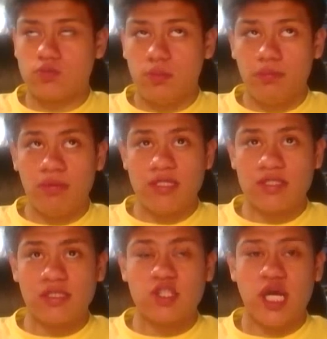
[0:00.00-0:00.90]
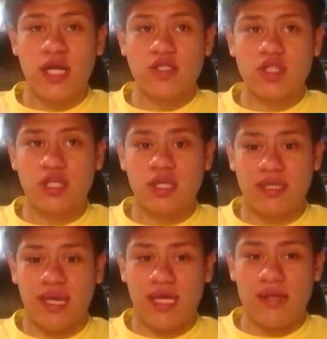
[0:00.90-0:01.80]
mentally
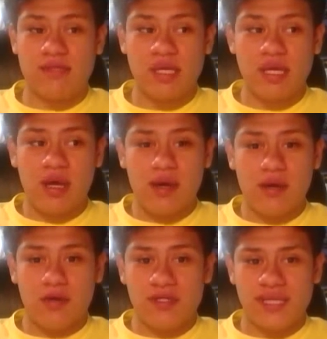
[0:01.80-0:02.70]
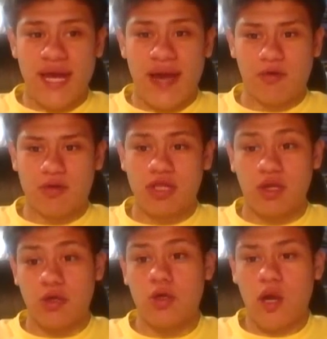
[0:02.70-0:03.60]
challenging games there is out
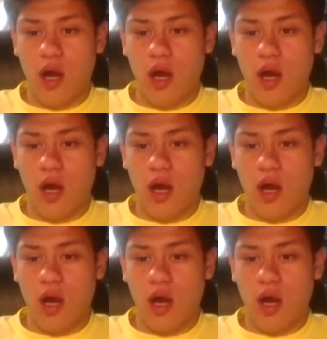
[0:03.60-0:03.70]
there.